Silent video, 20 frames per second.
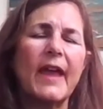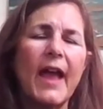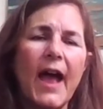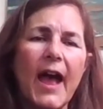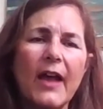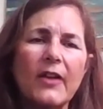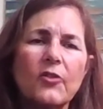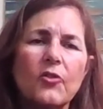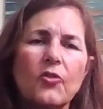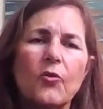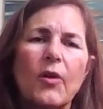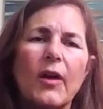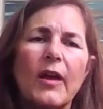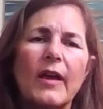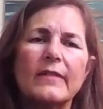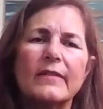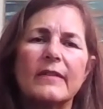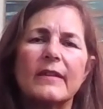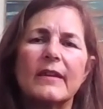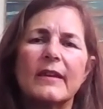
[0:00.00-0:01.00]

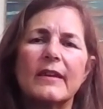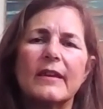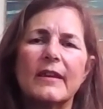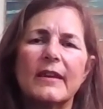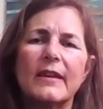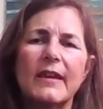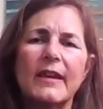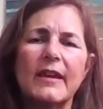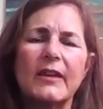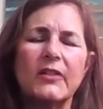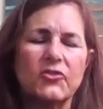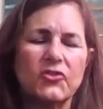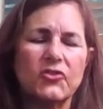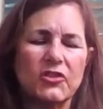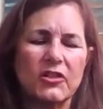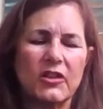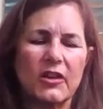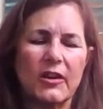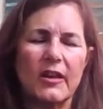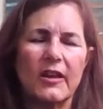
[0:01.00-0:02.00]
categorize
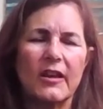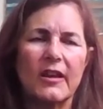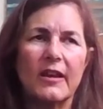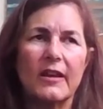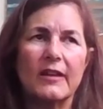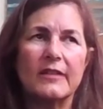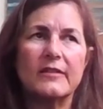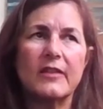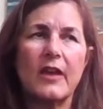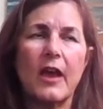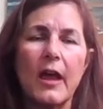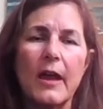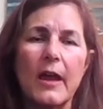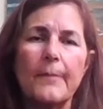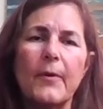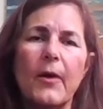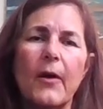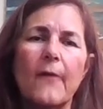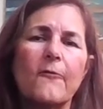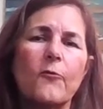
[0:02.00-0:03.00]
each
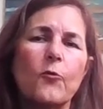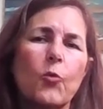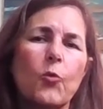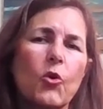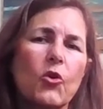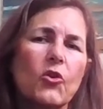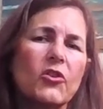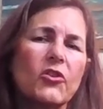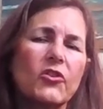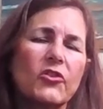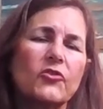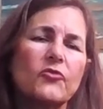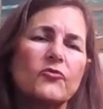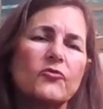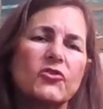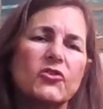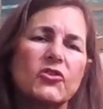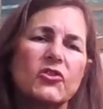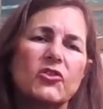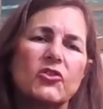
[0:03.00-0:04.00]
type of work you
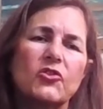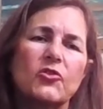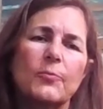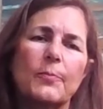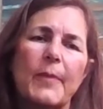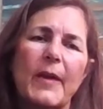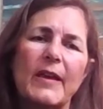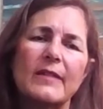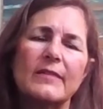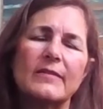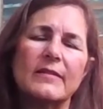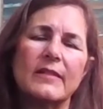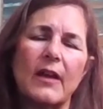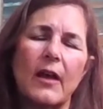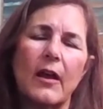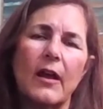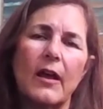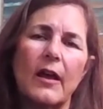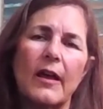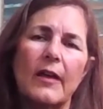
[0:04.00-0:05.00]
do based
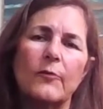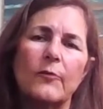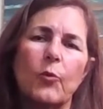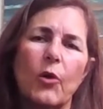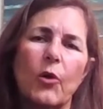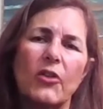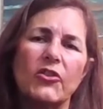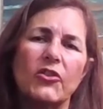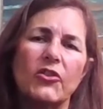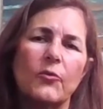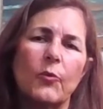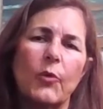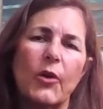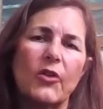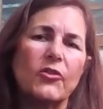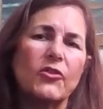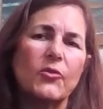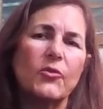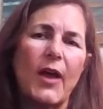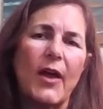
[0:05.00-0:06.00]
on
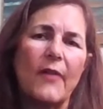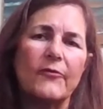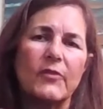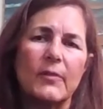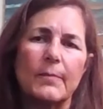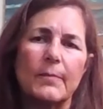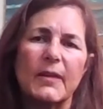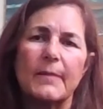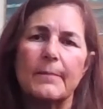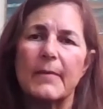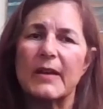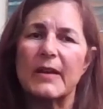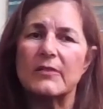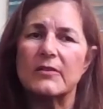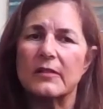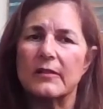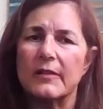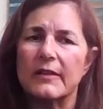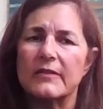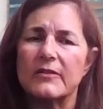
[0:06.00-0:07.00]
where you have to be
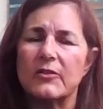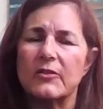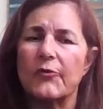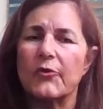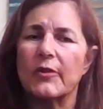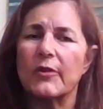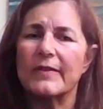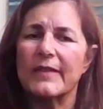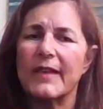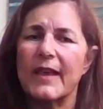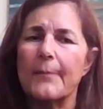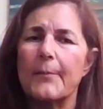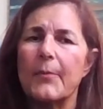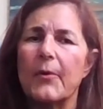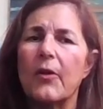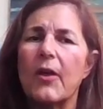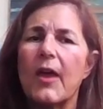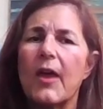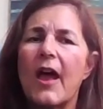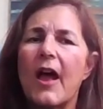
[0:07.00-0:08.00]
mentally. So for
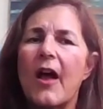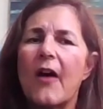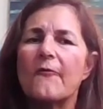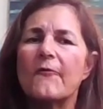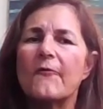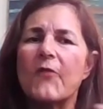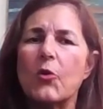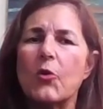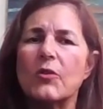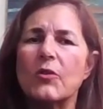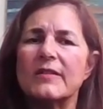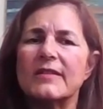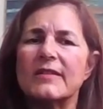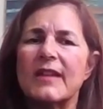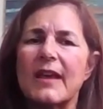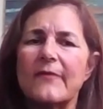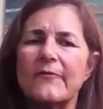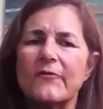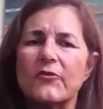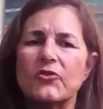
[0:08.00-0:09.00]
example, focus
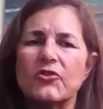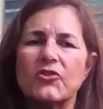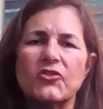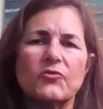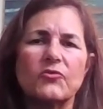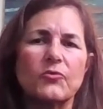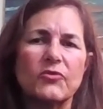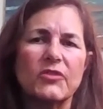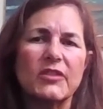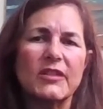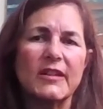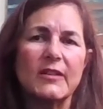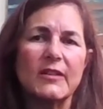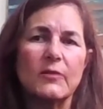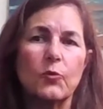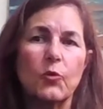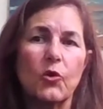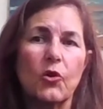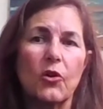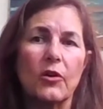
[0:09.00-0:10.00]
time versus
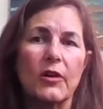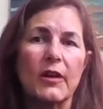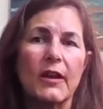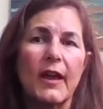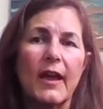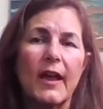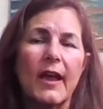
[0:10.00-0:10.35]
routine work.